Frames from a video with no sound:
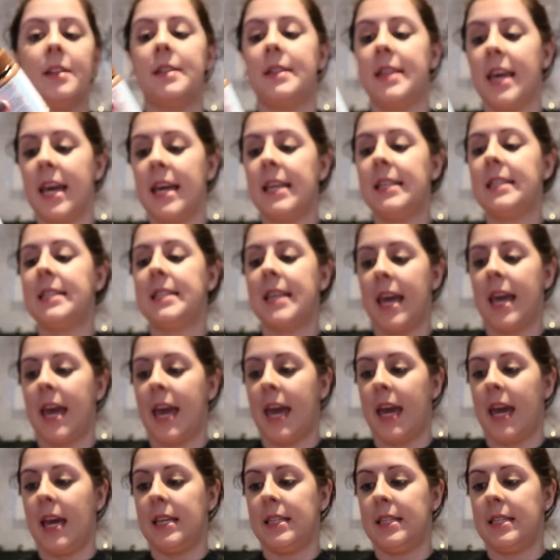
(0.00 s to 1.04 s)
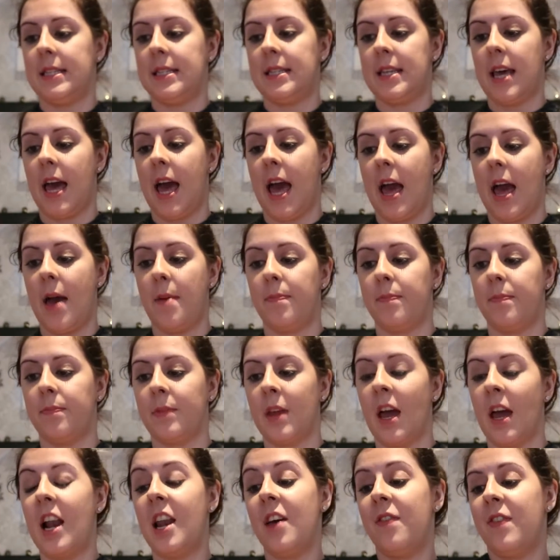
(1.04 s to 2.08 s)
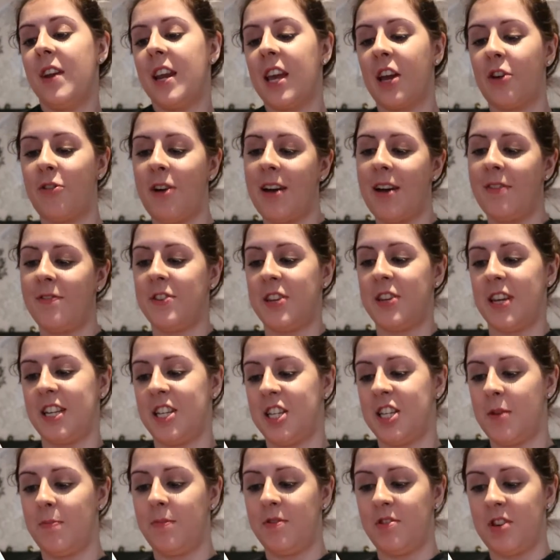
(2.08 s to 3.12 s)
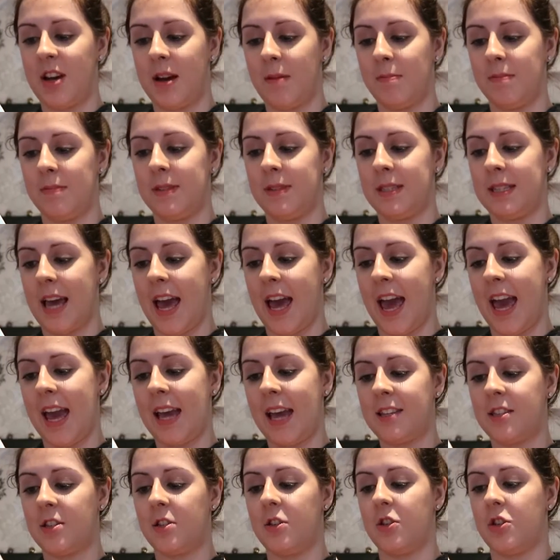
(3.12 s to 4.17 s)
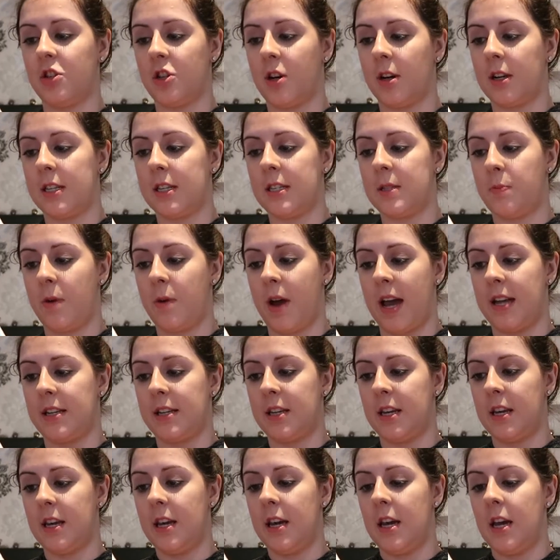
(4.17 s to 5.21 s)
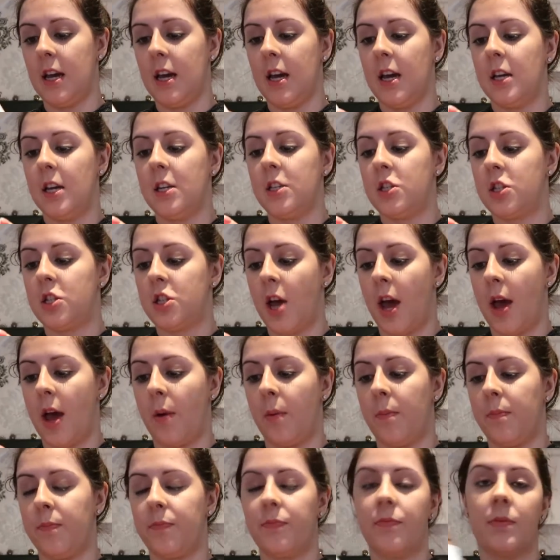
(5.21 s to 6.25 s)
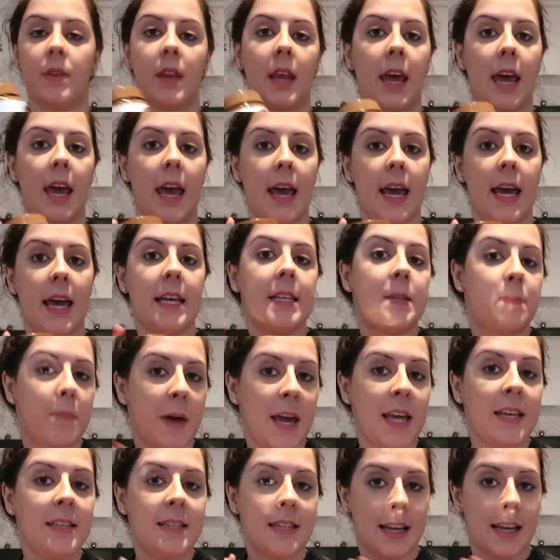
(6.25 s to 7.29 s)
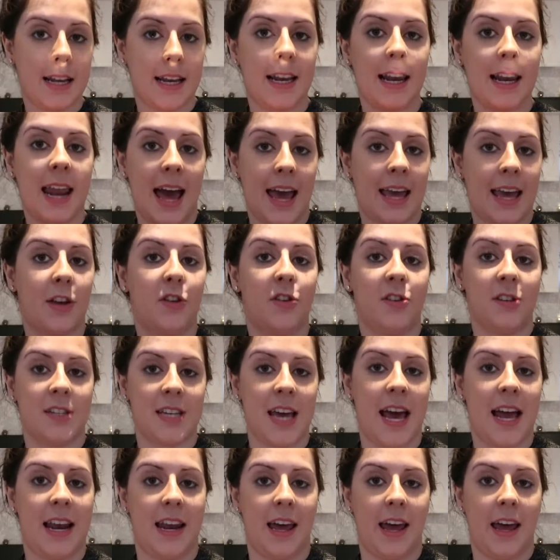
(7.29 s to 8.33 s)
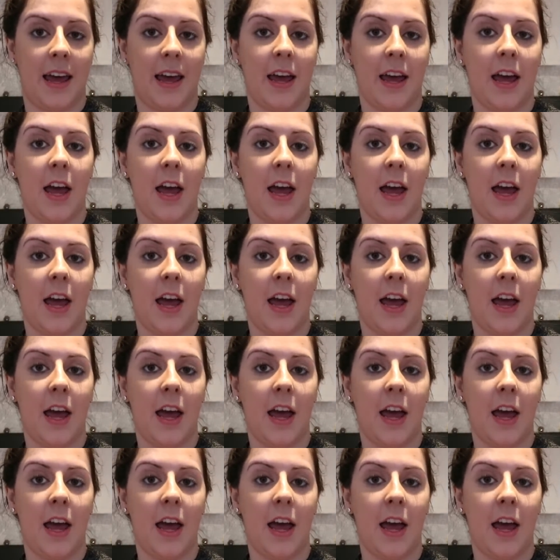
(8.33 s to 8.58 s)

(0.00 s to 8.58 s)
This is lovely crafted Jim Jams hazelnut chocolate spread. So it's basically like Nutella.